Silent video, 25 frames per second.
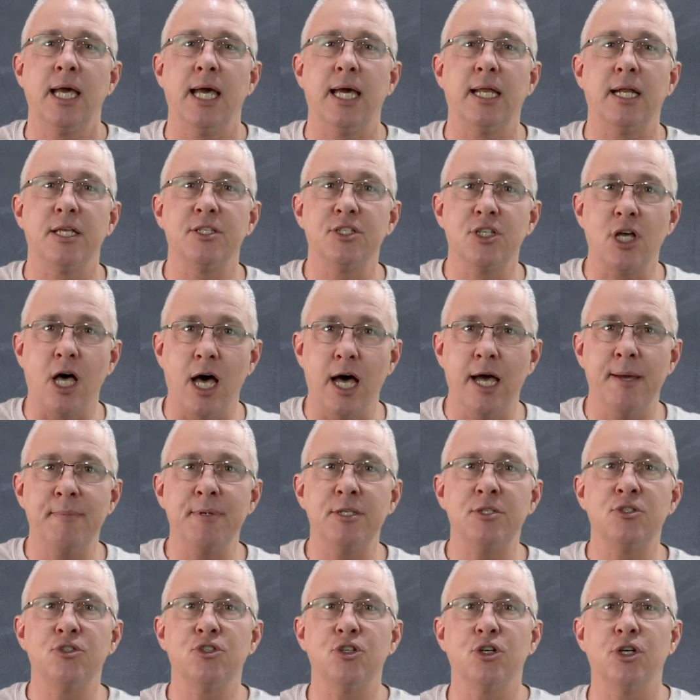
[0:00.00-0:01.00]
And I
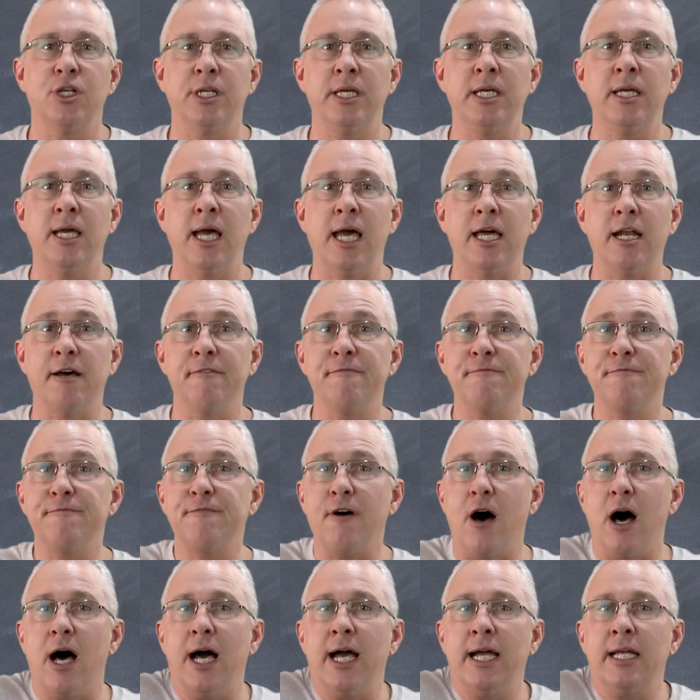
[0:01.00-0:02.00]
time its journey and I
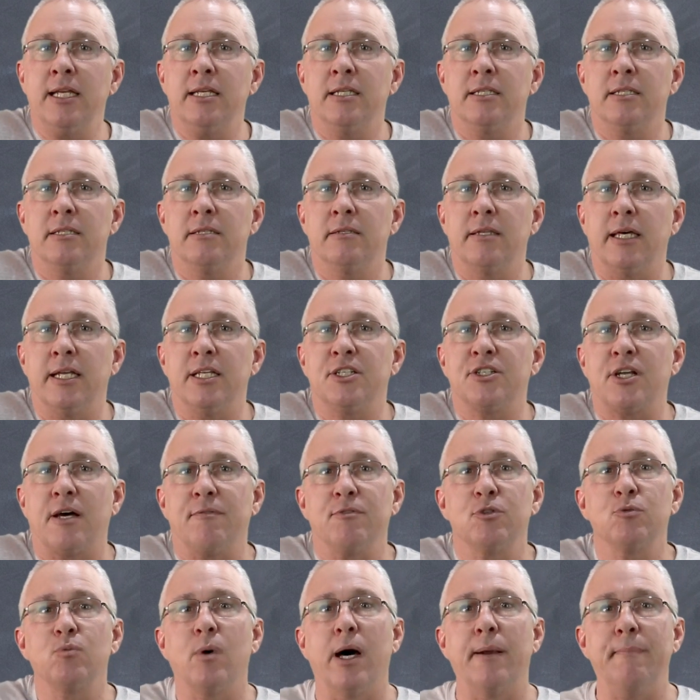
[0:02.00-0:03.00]
find that it
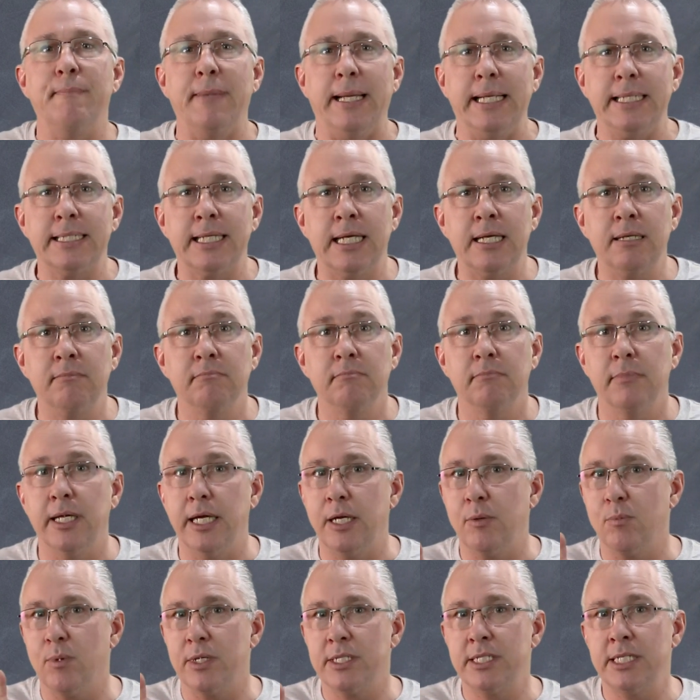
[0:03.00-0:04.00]
travels one meter
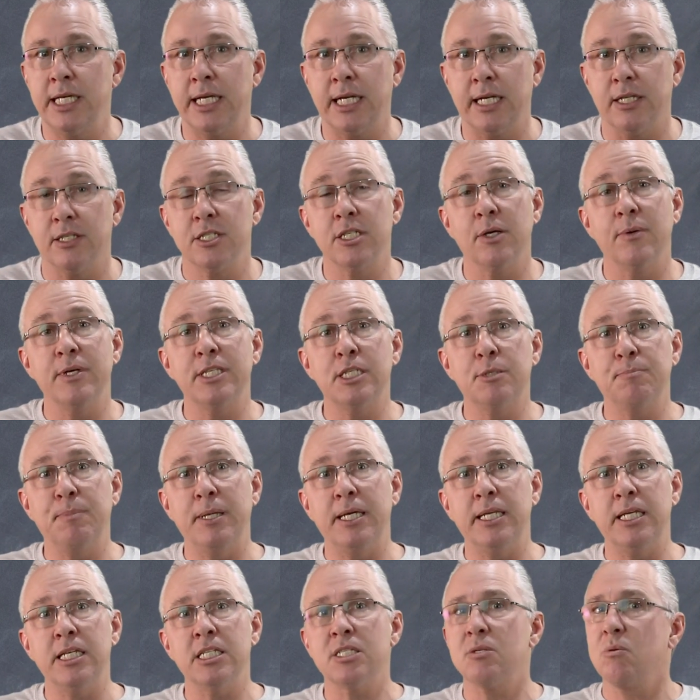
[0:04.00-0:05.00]
in one second. So its
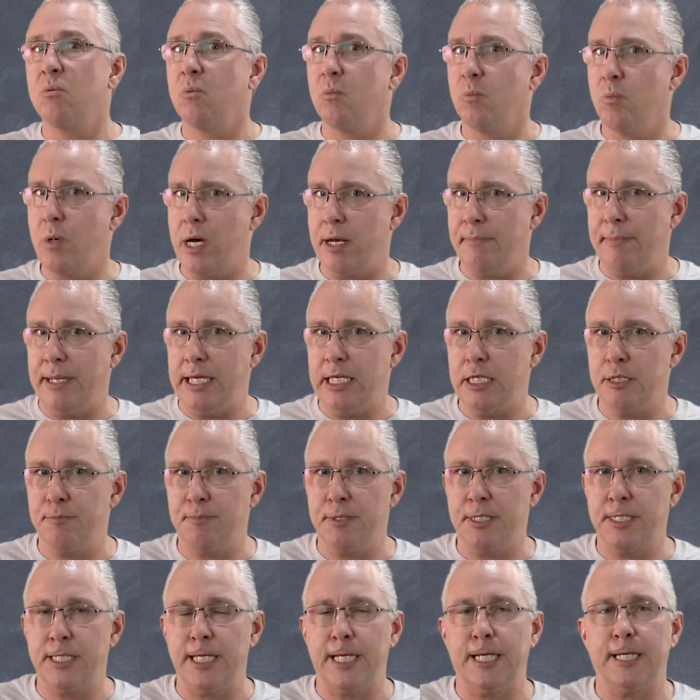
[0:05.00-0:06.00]
speed is one meters
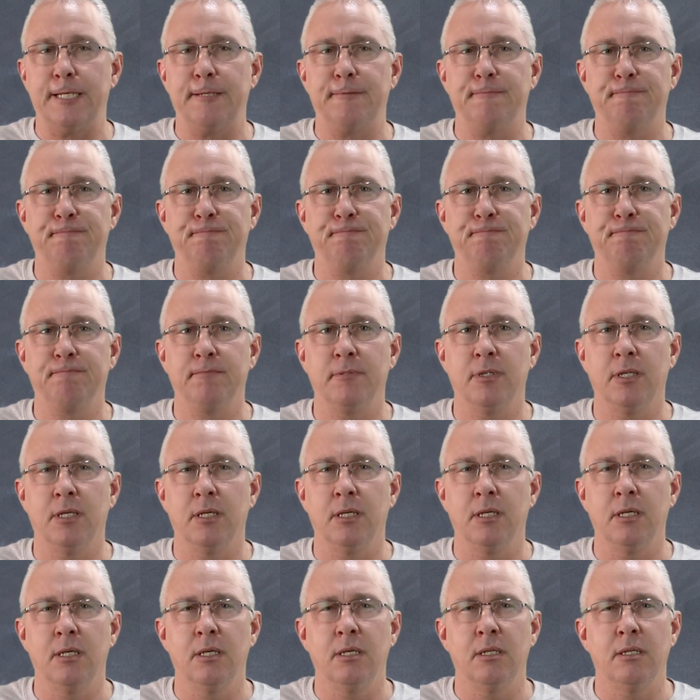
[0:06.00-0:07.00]
per second.
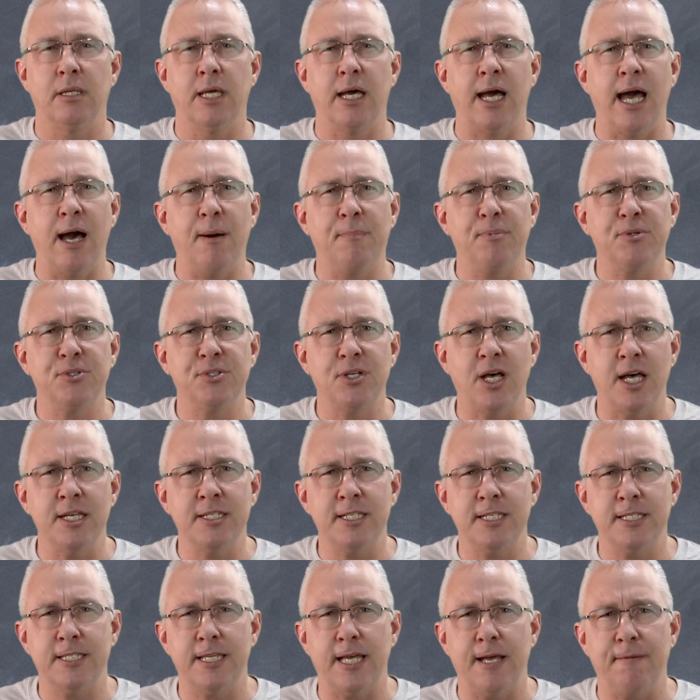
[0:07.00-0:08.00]
Now how
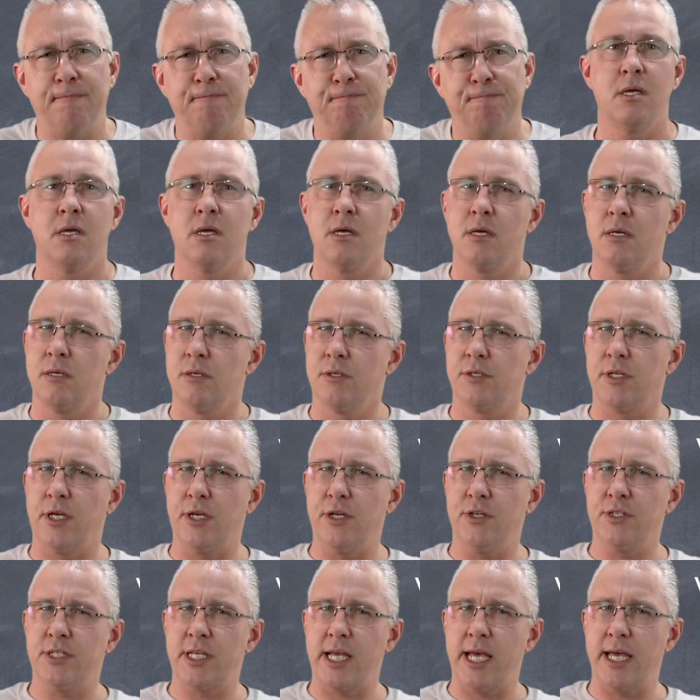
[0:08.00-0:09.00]
precise is that? So
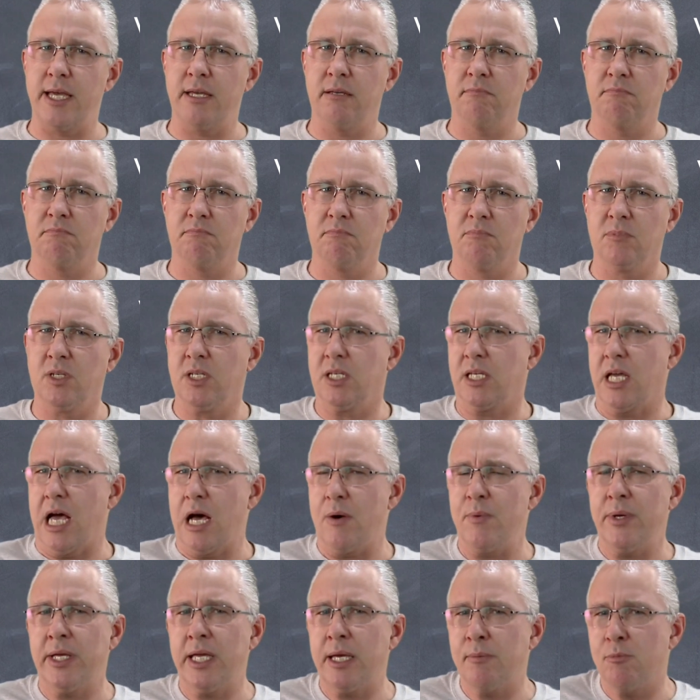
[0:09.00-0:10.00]
you say,
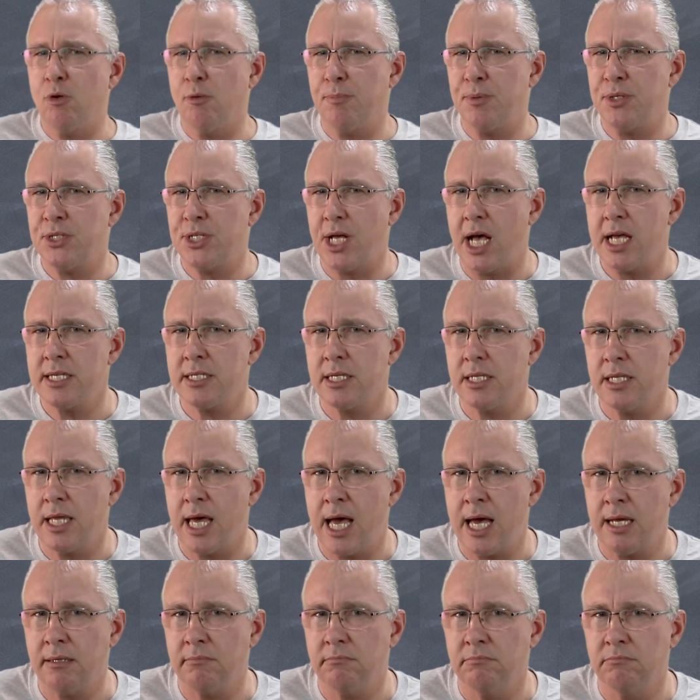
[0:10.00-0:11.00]
can't we get more precise than
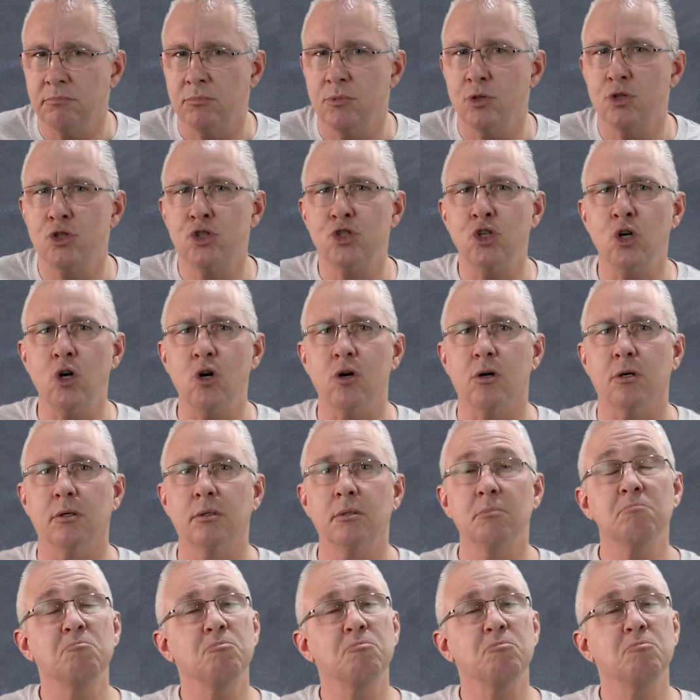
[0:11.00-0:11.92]
that? Sure.